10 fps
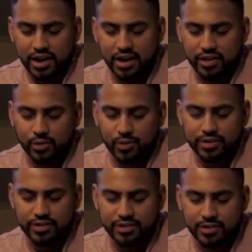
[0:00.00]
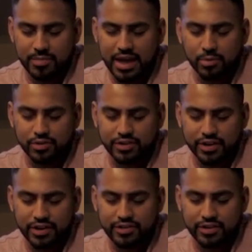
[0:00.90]
Lord, to be able
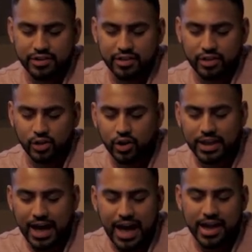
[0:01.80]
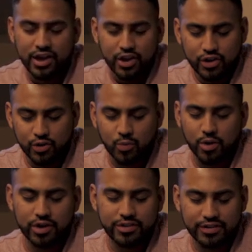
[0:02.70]
to look at your word,